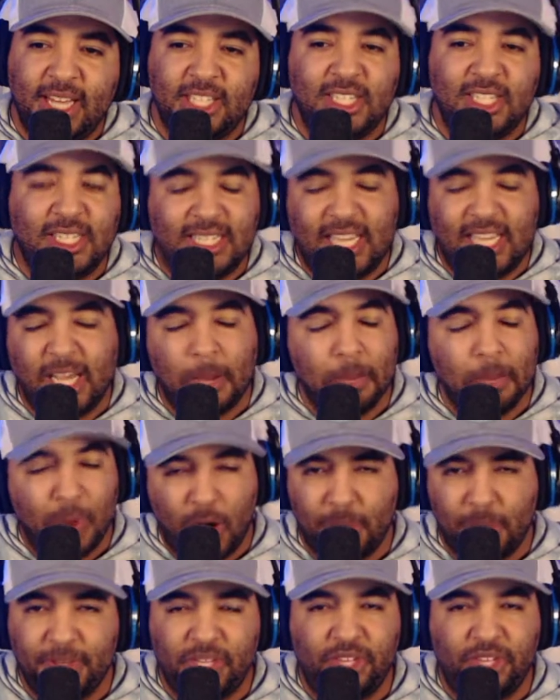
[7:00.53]
it's like a
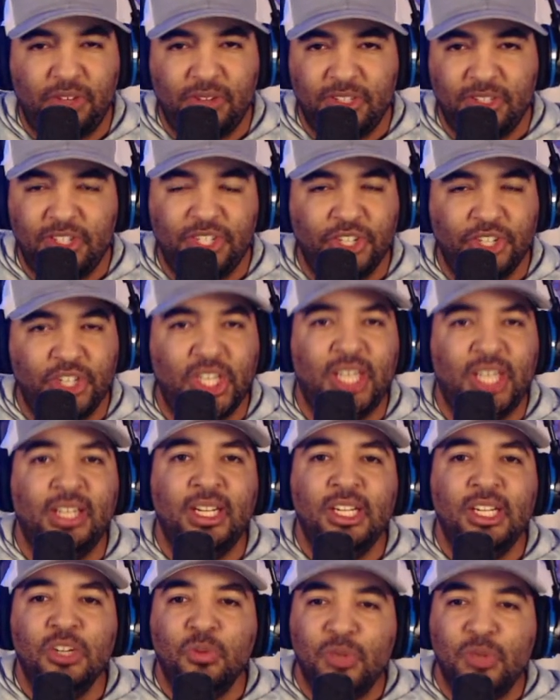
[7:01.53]
Barbecue and Chili.
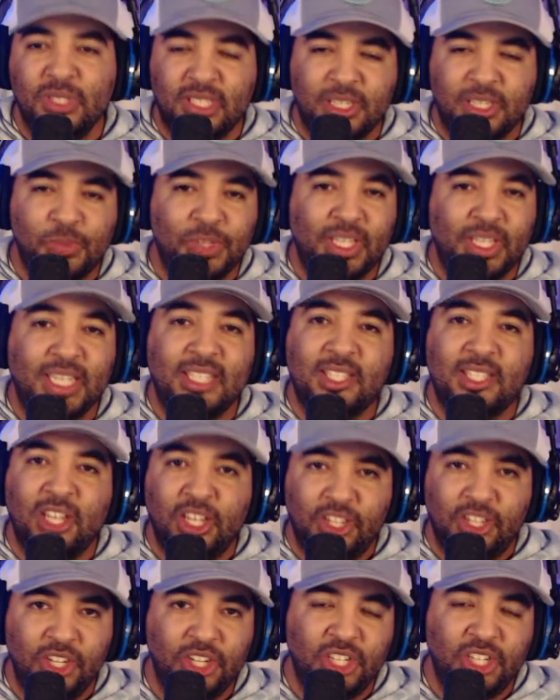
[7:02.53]
Once someone gets
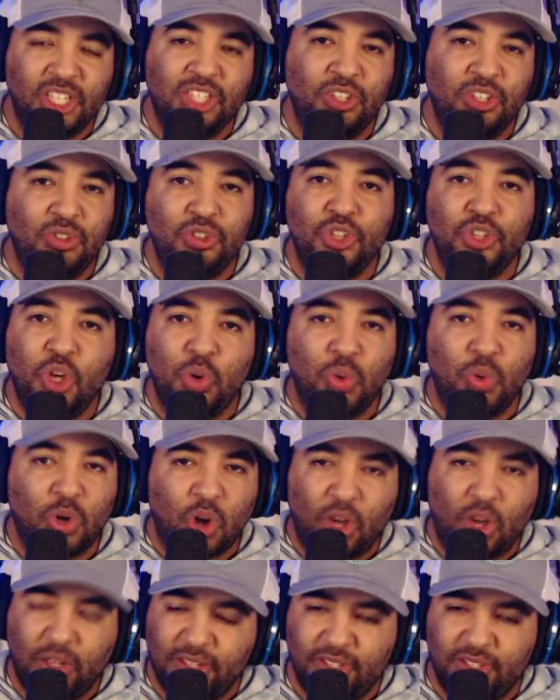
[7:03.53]
unhooked, you'll know where
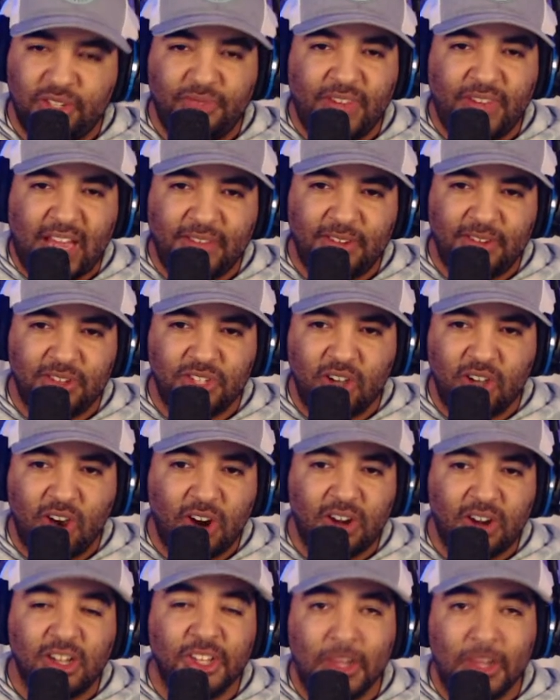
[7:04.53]
all the survivors
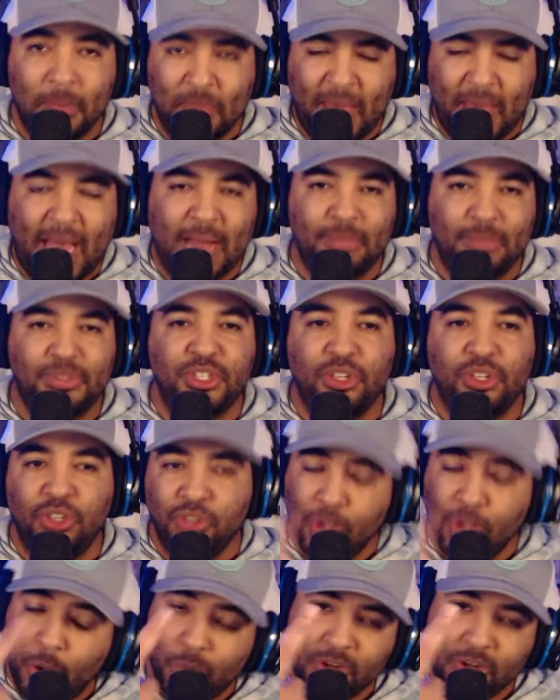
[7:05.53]
are on the map. So
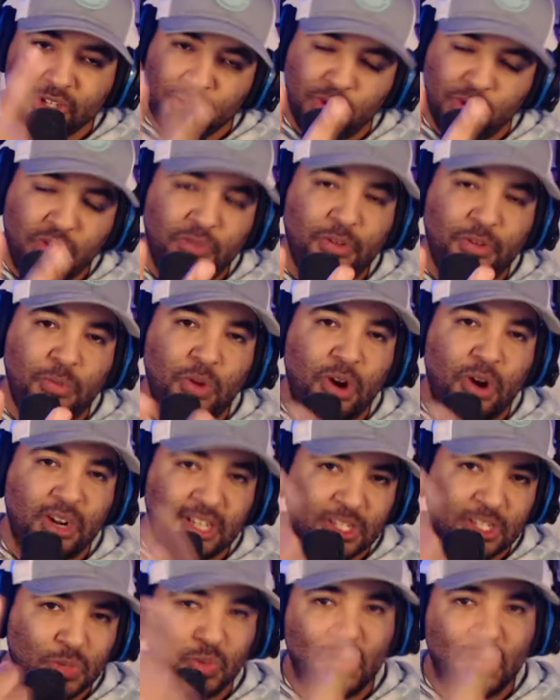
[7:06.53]
you know where 2 of them are,
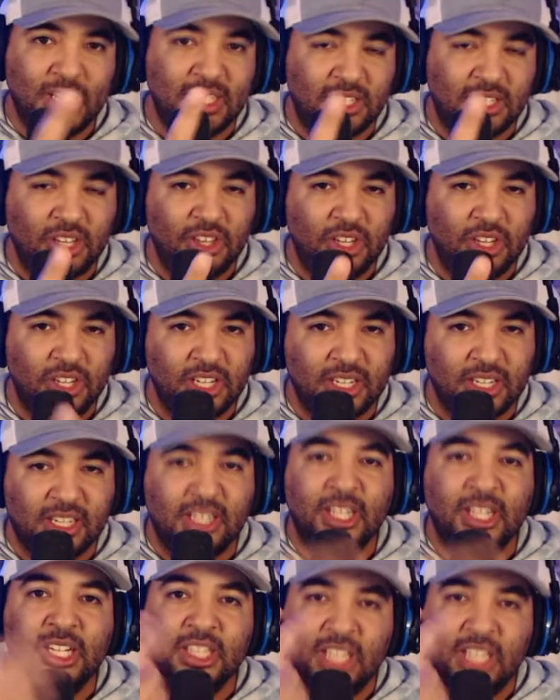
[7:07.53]
because one is on the hook,
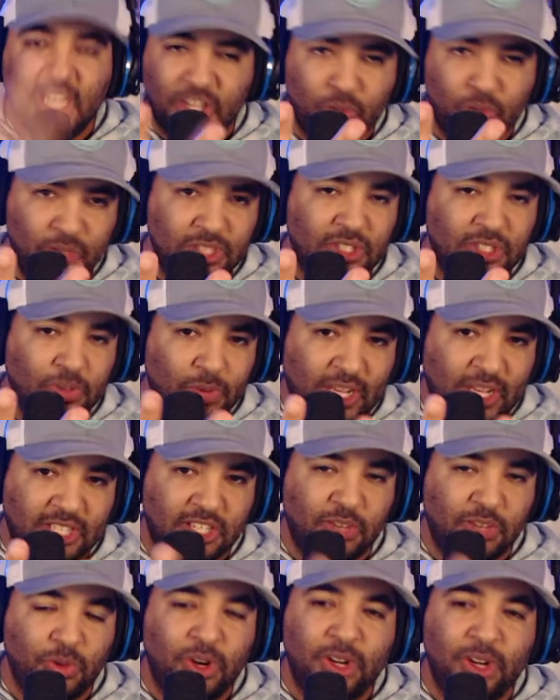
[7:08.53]
the other one's the
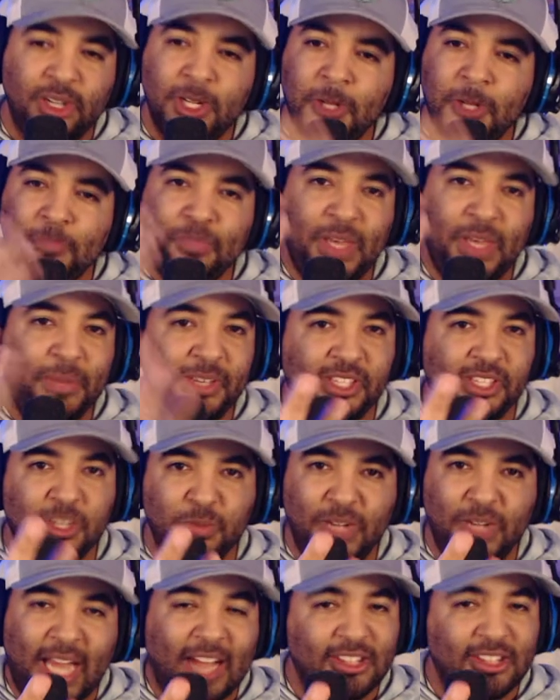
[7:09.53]
rescuer. Maybe
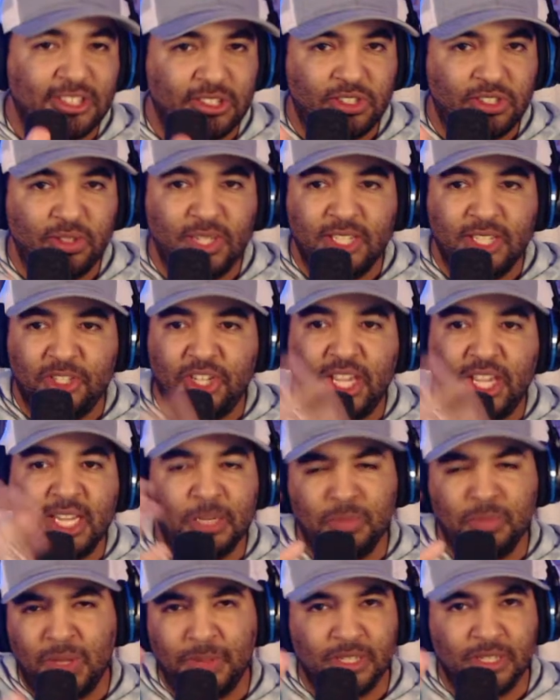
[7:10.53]
someone else is doing a gen,
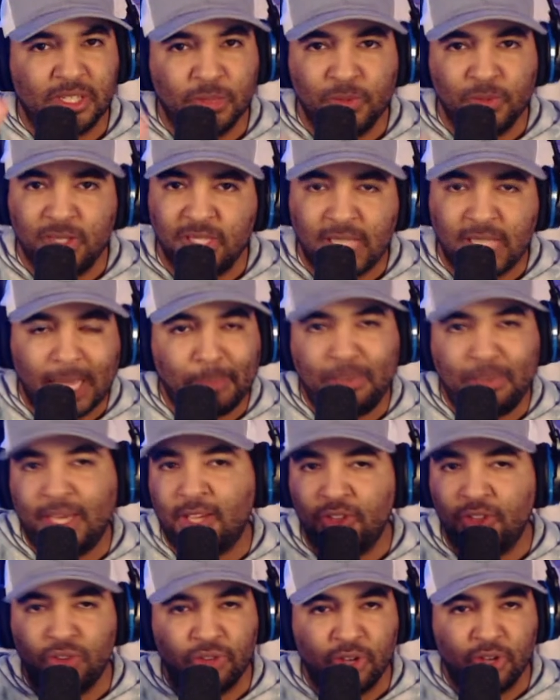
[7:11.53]
and maybe someone's like
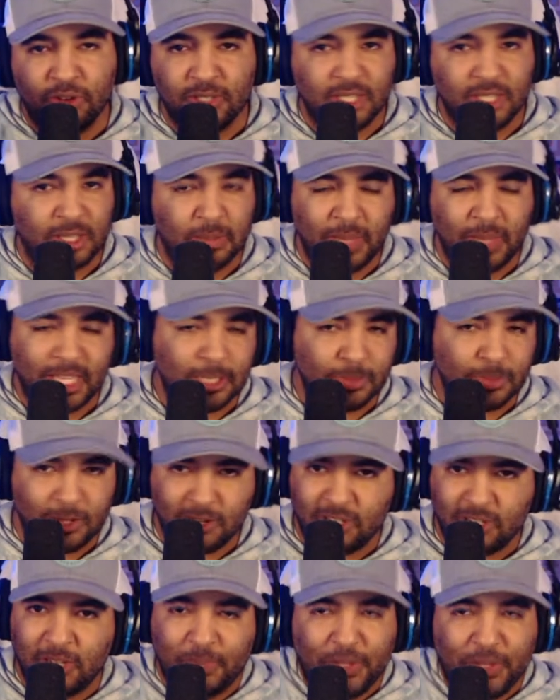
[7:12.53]
picking their nose in the basement or something.